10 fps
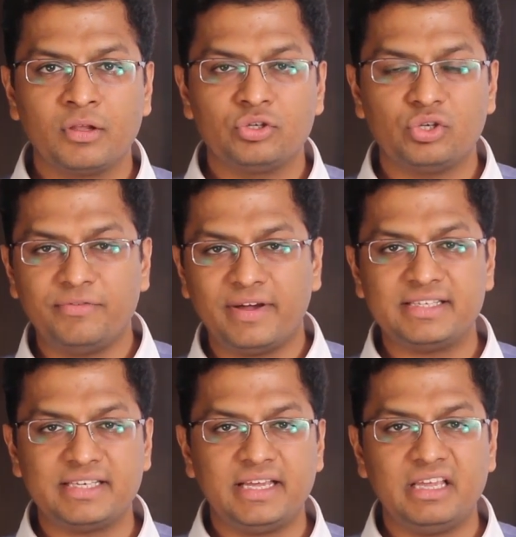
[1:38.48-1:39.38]
So,
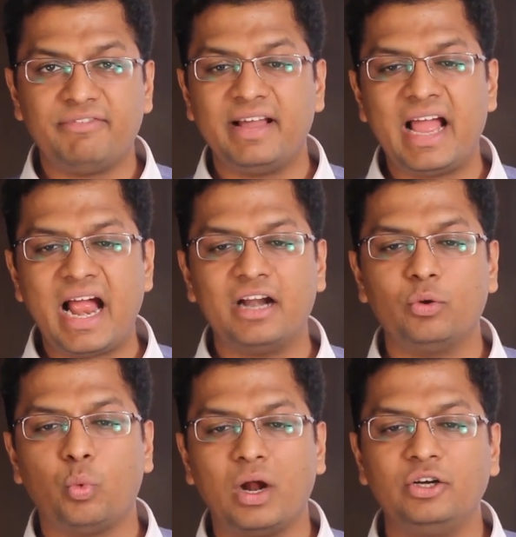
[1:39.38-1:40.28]
if I add
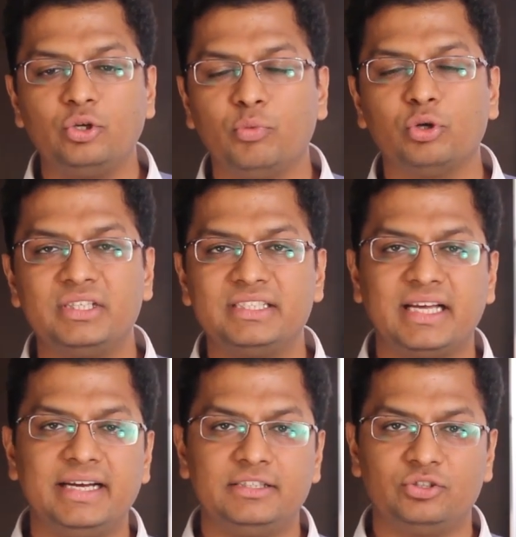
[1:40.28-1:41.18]
1 to both the
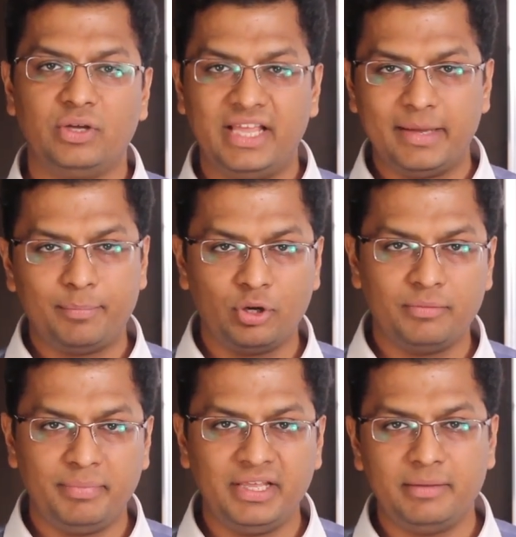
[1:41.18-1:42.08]
sides, so A
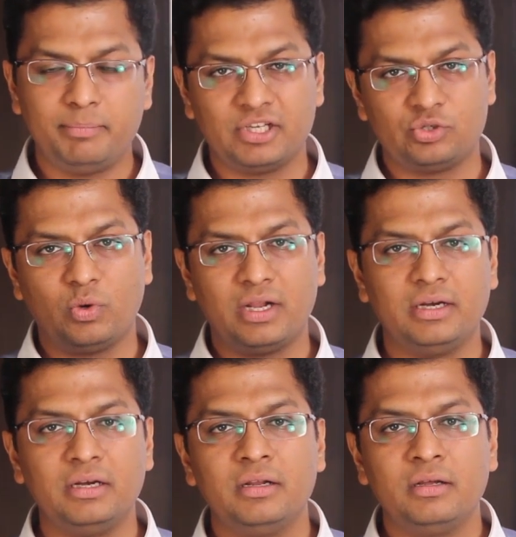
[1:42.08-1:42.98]
upon B plus
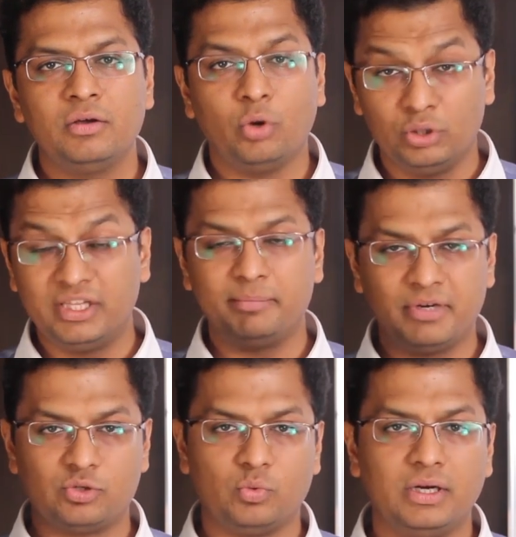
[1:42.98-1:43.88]
1, whole thing
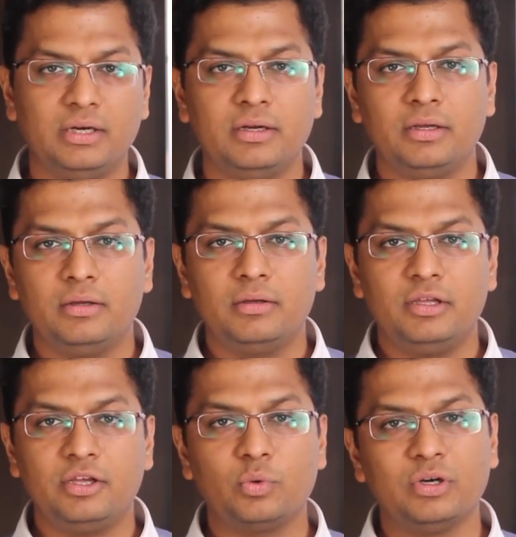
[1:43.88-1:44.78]
plus 1,
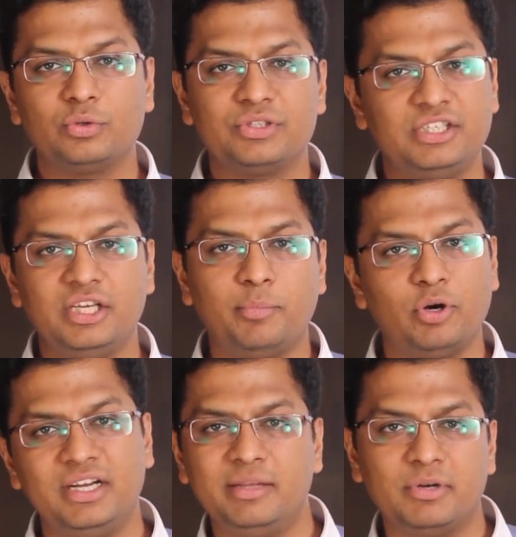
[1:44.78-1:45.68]
equal to C
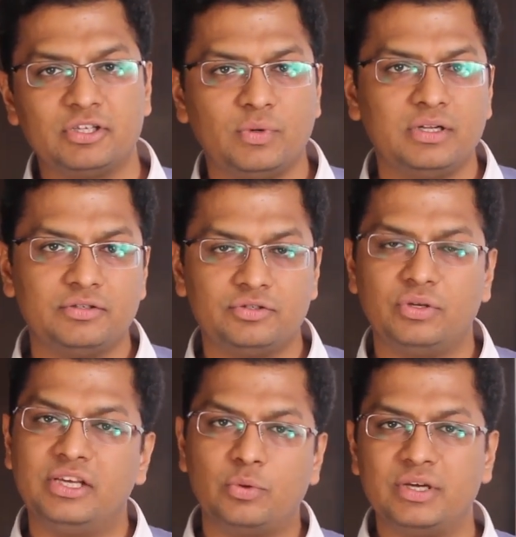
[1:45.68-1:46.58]
upon D plus 1.
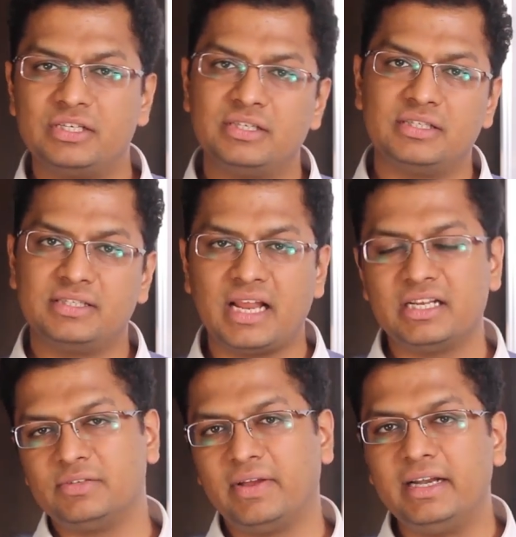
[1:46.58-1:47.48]
So, equation is
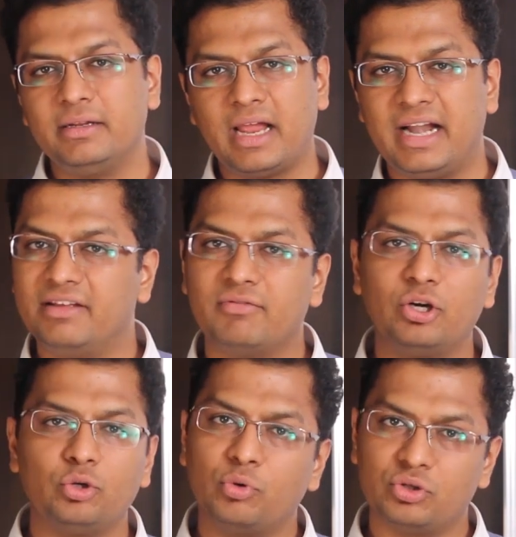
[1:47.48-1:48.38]
satisfied, adding
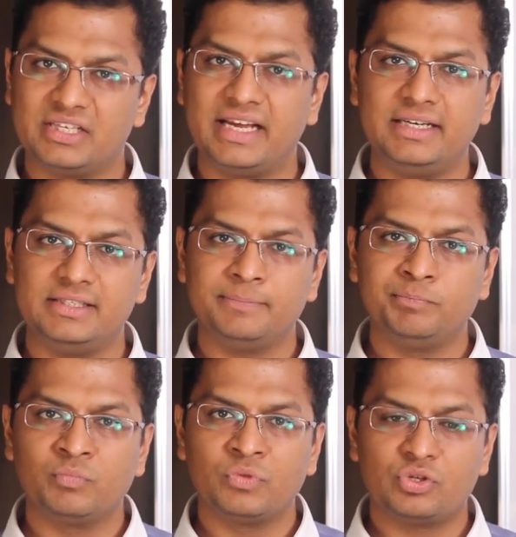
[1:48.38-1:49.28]
1 to both sides.
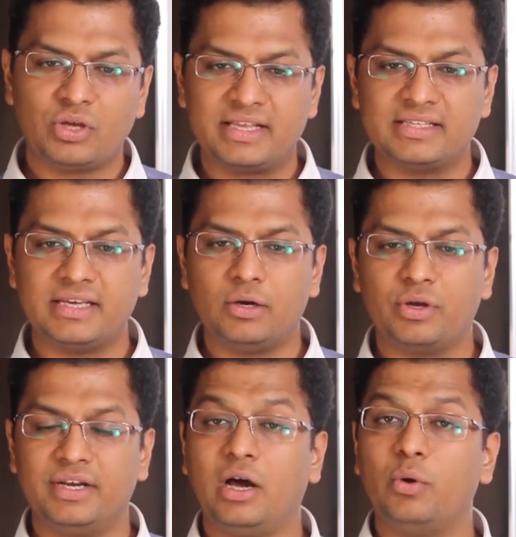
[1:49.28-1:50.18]
So, I can say,
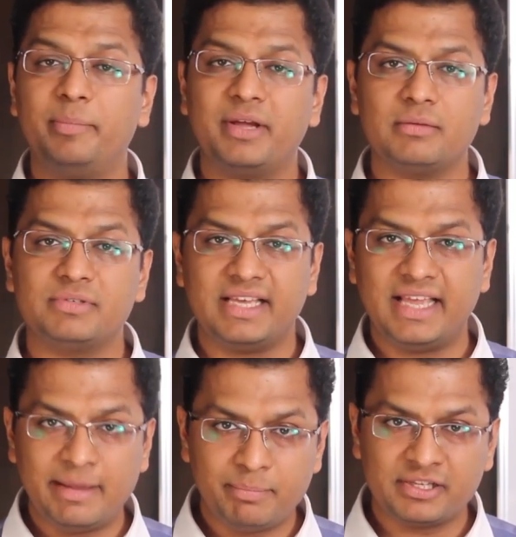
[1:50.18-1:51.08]
okay, now it becomes
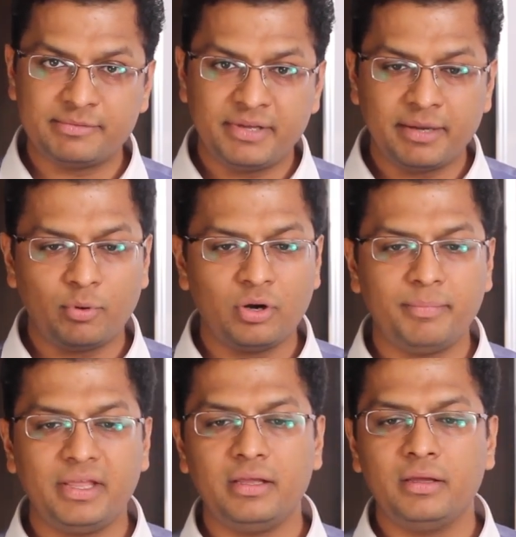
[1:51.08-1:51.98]
A plus B upon
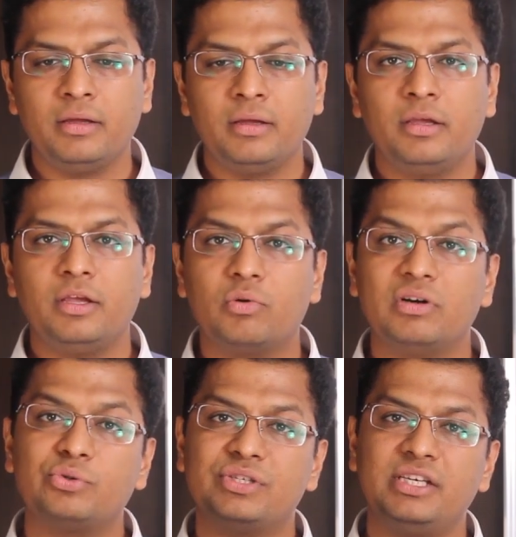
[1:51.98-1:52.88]
B equal
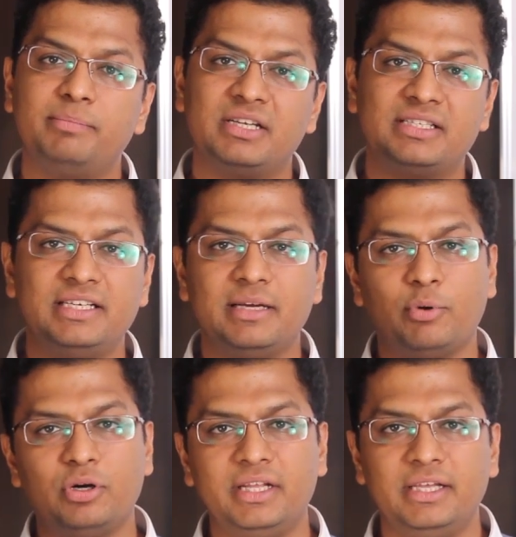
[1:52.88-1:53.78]
to C plus D
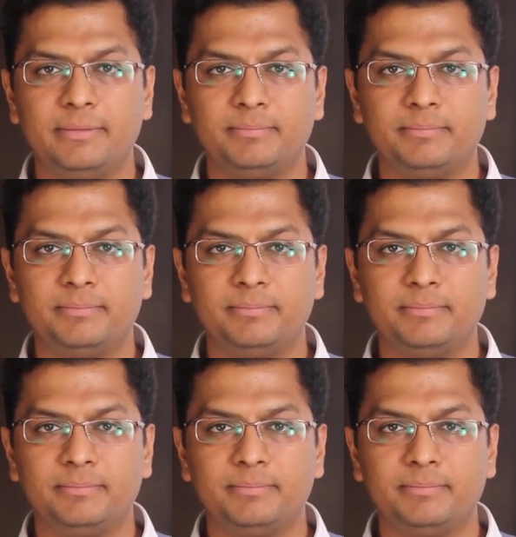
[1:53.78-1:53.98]
upon D.